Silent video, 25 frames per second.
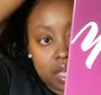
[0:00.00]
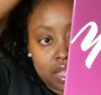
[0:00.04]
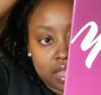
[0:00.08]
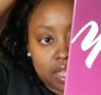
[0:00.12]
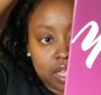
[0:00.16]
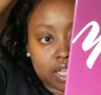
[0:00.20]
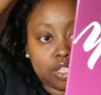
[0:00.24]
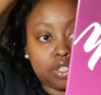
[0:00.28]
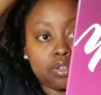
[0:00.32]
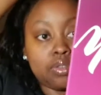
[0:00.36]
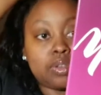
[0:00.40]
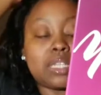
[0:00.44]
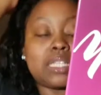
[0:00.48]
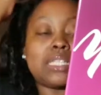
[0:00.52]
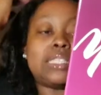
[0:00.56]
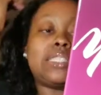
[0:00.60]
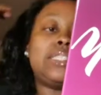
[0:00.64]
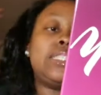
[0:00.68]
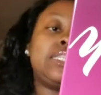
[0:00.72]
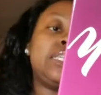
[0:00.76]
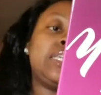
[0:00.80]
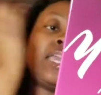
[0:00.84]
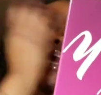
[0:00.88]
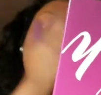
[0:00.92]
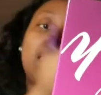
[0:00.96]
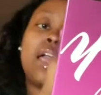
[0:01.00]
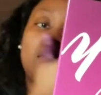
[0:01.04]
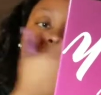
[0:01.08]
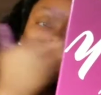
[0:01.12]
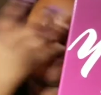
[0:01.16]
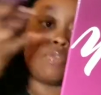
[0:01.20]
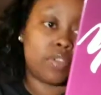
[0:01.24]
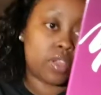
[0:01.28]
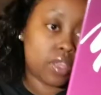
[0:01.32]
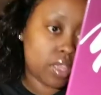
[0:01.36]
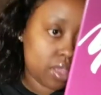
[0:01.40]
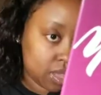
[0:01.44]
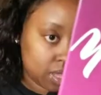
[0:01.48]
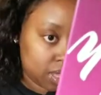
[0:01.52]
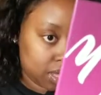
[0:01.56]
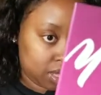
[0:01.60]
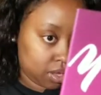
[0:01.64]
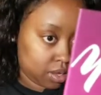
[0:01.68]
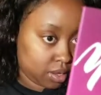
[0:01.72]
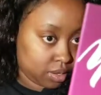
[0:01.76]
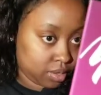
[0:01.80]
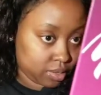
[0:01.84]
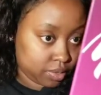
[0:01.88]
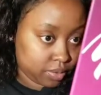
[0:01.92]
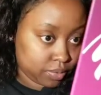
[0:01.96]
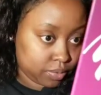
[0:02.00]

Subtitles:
that you can see everything.